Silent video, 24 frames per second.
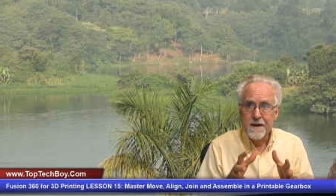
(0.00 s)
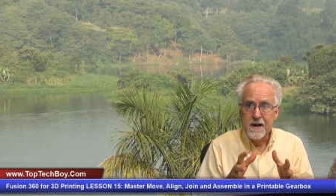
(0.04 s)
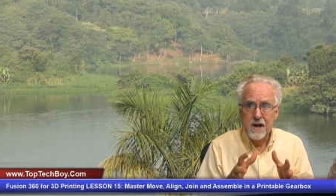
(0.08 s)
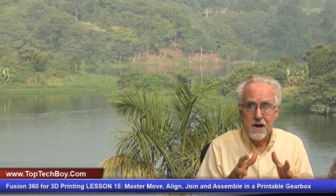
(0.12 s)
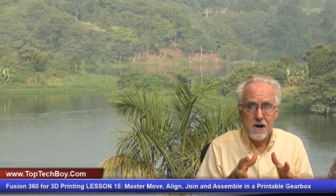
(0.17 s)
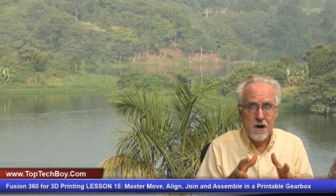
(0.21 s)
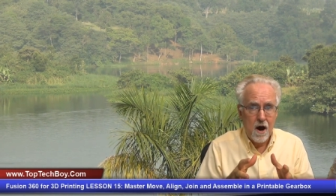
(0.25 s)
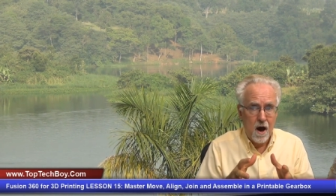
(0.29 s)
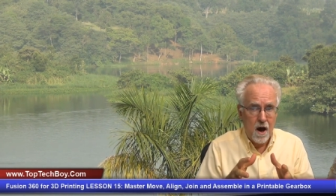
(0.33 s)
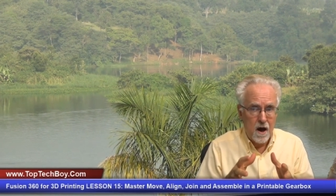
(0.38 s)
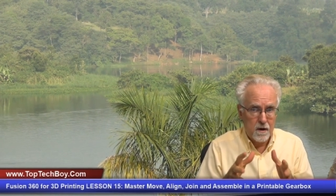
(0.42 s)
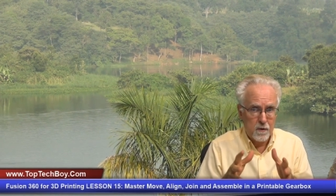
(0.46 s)

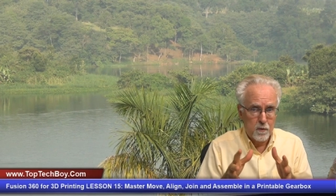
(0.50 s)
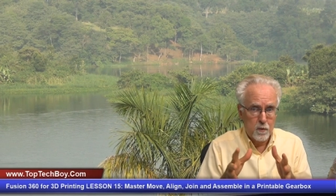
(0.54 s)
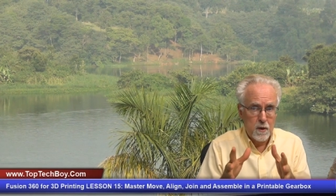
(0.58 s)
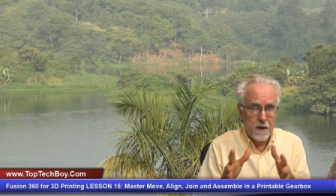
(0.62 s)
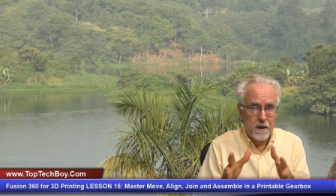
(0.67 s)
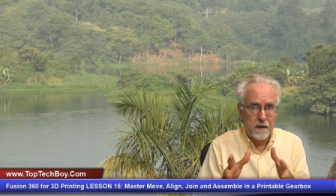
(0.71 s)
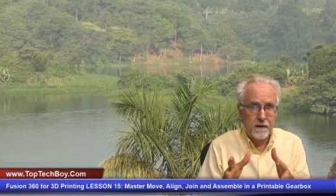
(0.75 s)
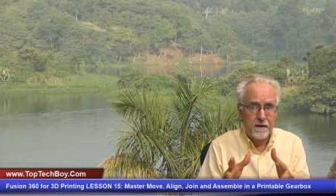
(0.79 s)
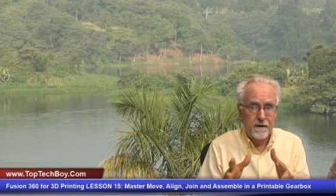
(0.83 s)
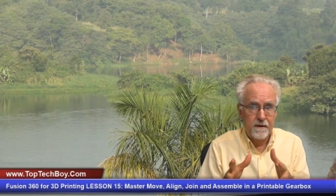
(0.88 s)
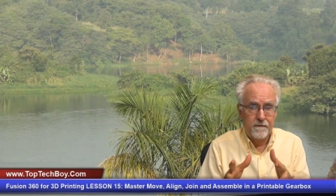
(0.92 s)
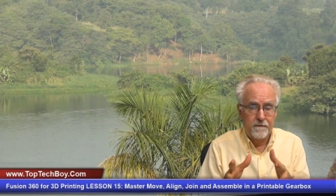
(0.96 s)
not
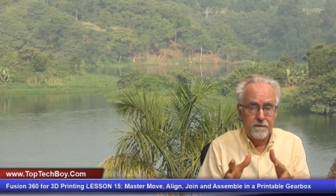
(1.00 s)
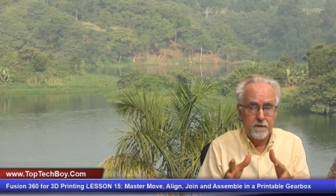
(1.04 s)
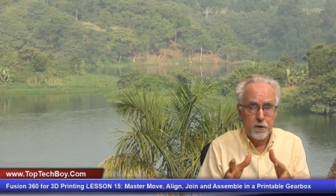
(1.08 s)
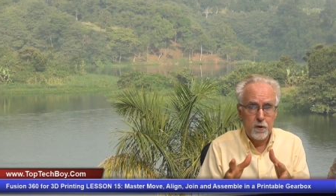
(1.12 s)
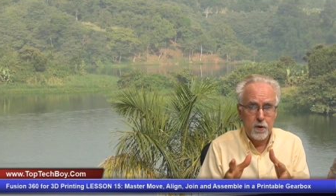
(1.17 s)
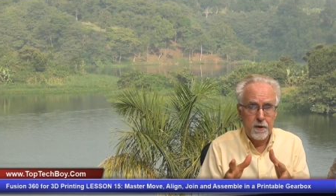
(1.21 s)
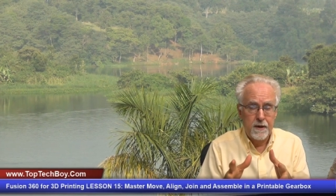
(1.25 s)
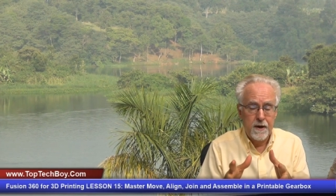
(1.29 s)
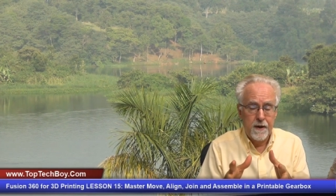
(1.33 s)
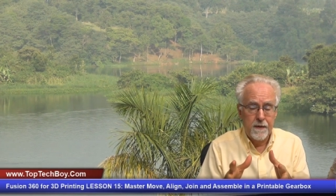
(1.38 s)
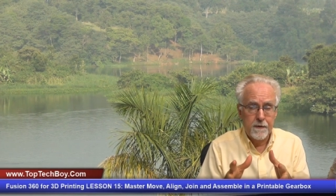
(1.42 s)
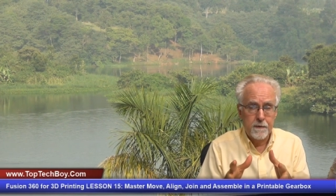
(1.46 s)
relative to
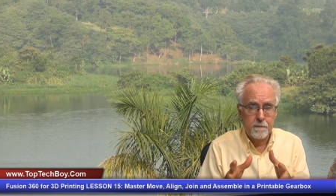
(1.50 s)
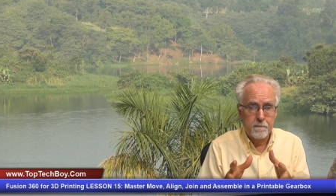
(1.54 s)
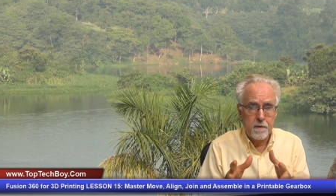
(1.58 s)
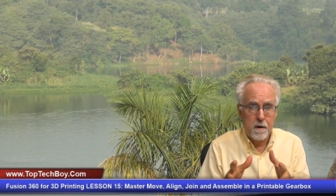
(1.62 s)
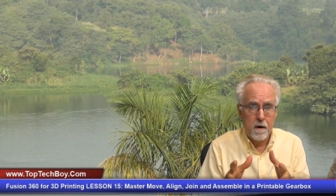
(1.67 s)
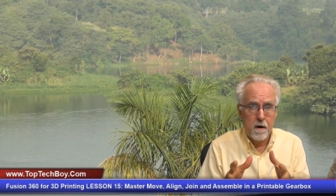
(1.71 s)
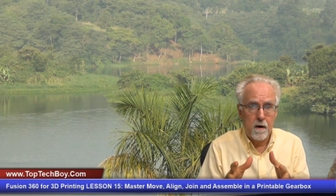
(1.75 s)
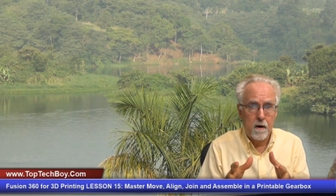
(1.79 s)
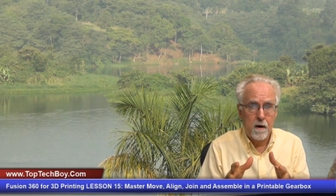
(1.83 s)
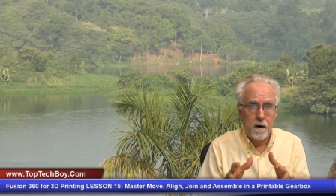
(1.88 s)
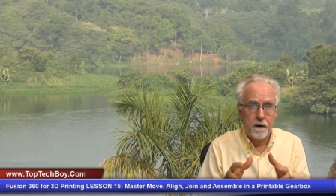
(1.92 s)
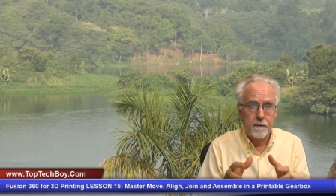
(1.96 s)
another
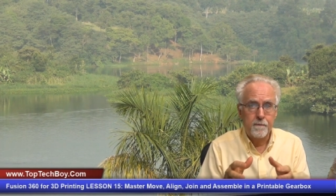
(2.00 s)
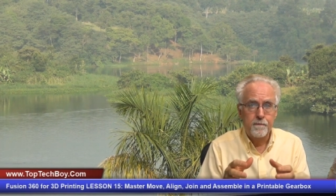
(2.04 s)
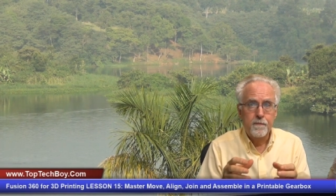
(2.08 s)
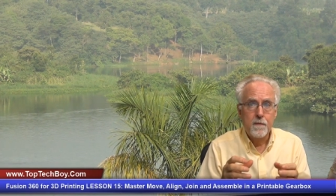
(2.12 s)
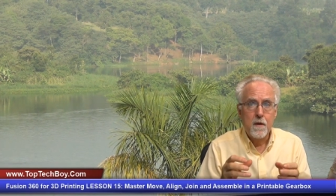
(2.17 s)
part.